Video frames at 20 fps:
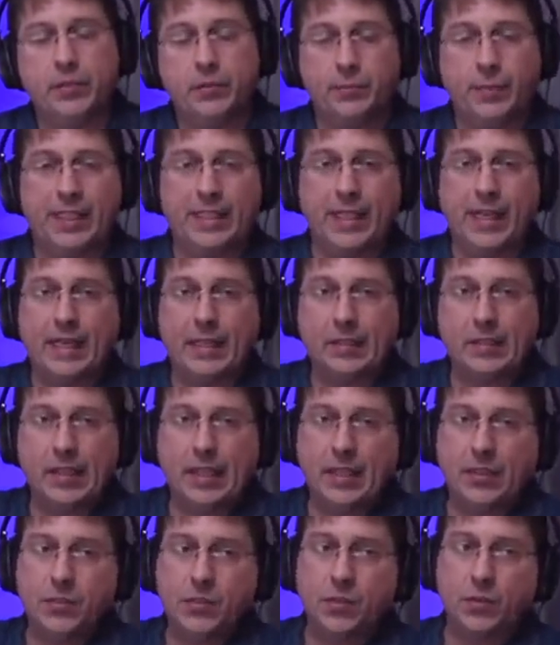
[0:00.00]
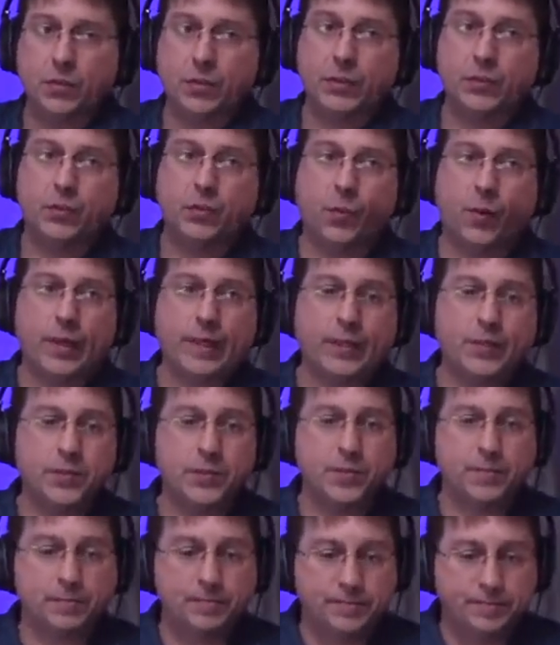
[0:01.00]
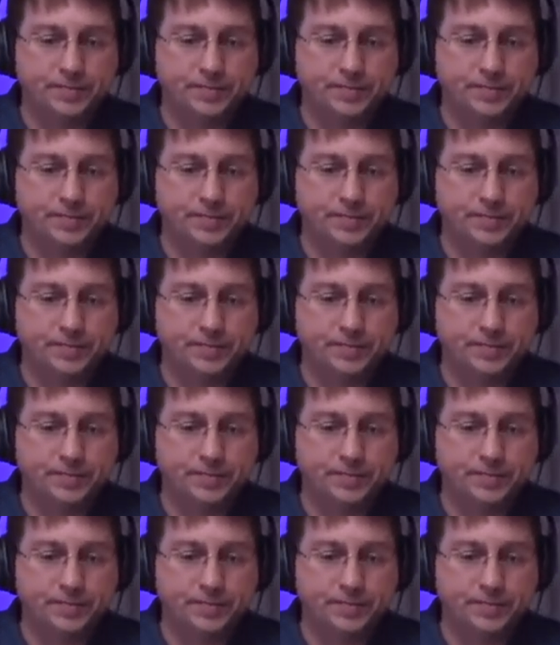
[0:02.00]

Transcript: my late teens and early 20s.